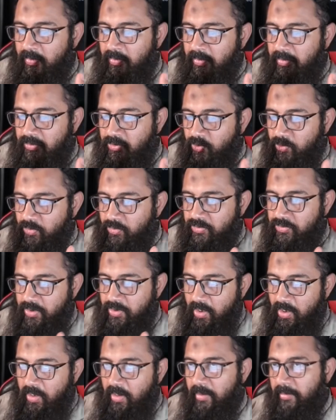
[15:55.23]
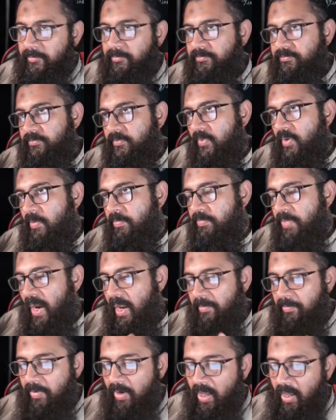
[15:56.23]
used the
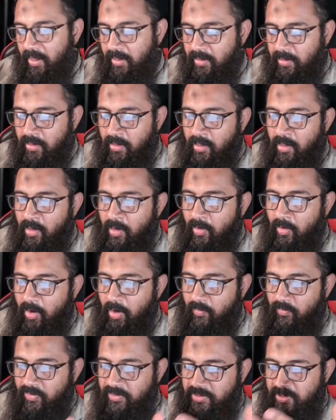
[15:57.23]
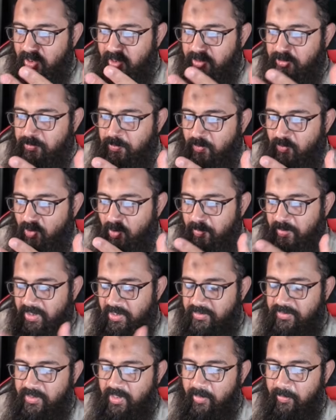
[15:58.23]
pipeline. Firstly, it's performing
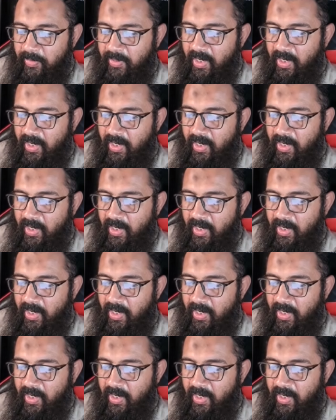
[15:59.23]
the SERP